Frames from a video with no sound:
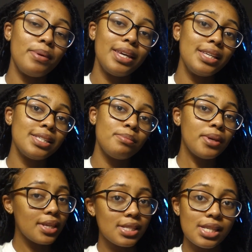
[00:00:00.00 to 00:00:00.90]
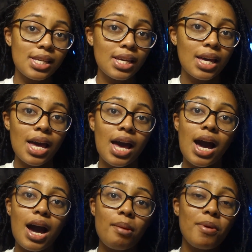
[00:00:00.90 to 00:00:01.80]
Be easy peasy.
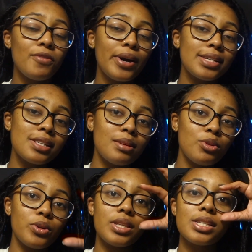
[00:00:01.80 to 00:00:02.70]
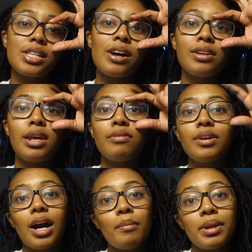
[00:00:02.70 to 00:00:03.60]
If you guys end up doing this style, definitely
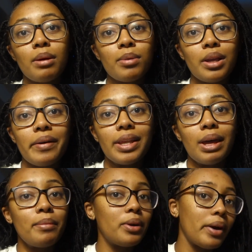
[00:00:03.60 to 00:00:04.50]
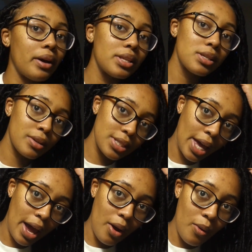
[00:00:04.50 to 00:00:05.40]
comment down below and let me know how it turns
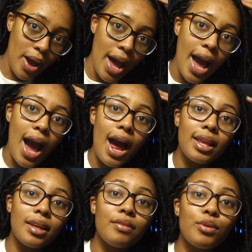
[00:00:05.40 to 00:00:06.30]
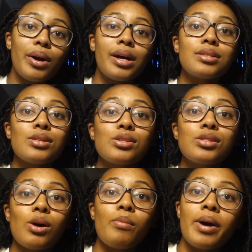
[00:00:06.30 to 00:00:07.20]
out. I love you guys
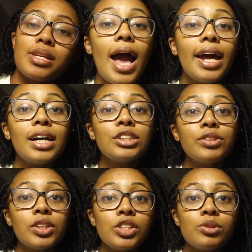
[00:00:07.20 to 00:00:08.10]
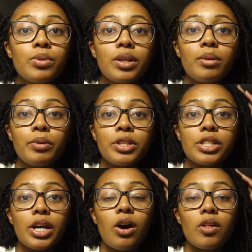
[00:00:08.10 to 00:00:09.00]
so much, and I really just want to
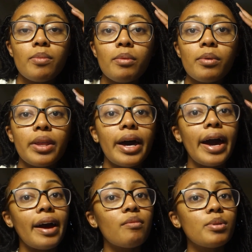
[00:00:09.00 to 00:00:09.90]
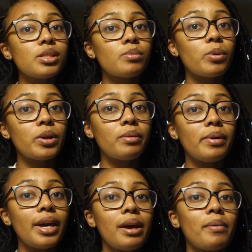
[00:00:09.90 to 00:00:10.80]
appreciate all the people that have been supporting
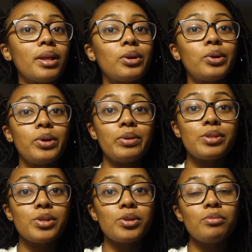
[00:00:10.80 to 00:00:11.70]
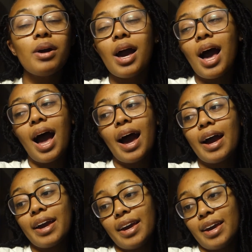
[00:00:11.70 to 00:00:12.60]
me in my little YouTube.
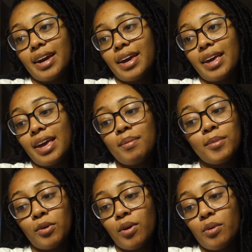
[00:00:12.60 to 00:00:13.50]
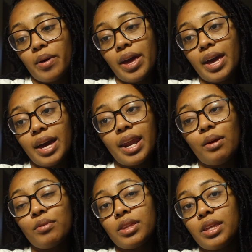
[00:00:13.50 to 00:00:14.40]
I am growing, and I
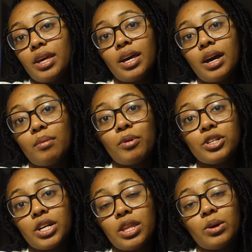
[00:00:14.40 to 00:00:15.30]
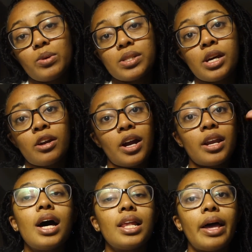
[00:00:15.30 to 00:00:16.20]
really appreciate those that are kind
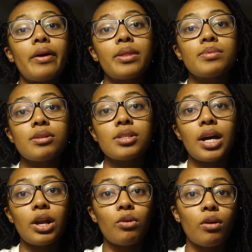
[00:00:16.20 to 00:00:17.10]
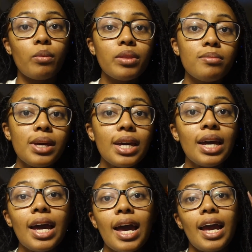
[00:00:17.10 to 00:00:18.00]
of allowing themselves to kind of grow with me
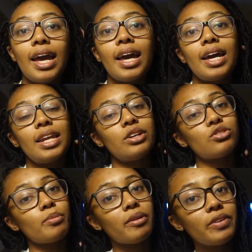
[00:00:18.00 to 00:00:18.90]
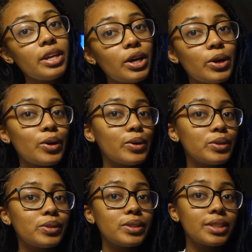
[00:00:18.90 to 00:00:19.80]
and enjoy my videos.